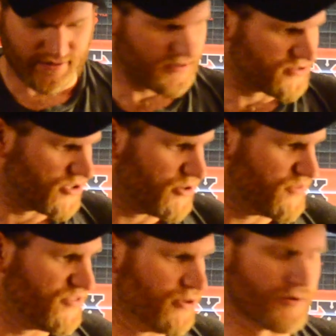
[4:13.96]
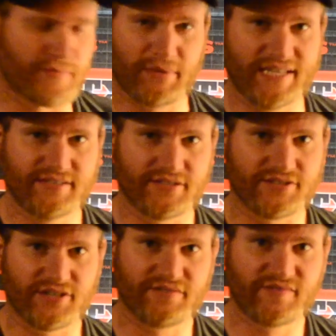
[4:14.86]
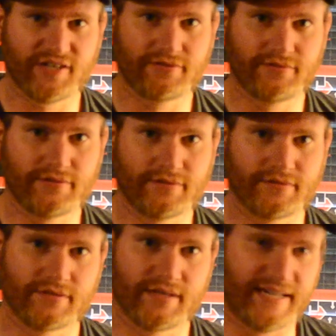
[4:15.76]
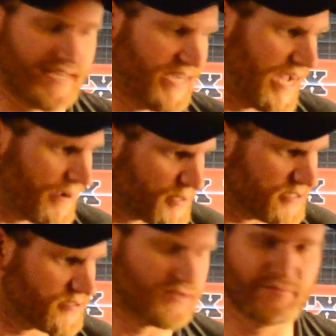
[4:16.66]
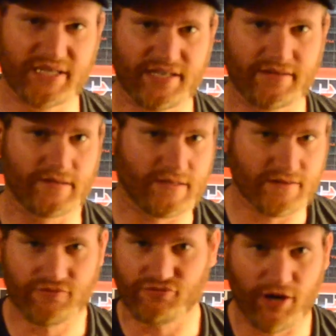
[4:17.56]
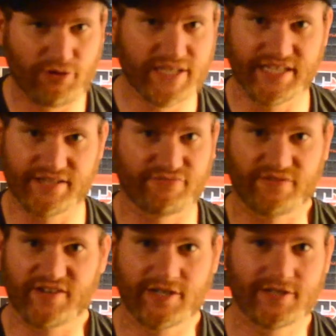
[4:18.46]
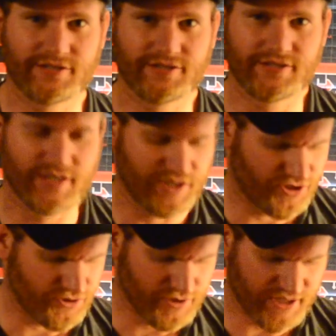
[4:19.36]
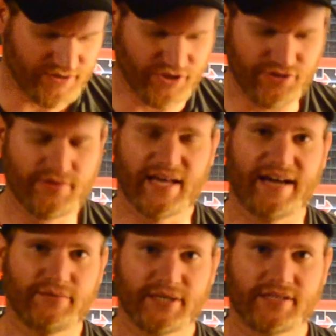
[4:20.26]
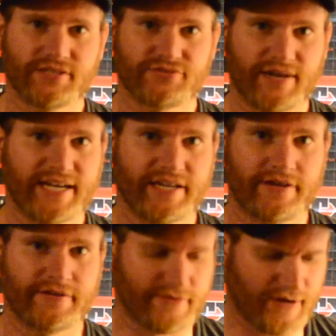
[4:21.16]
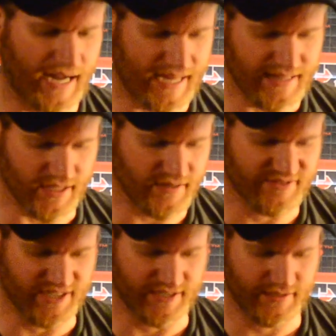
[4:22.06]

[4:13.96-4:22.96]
So if you replace a servo and it happens to be throwing in reverse, you can do that with this radio. I loved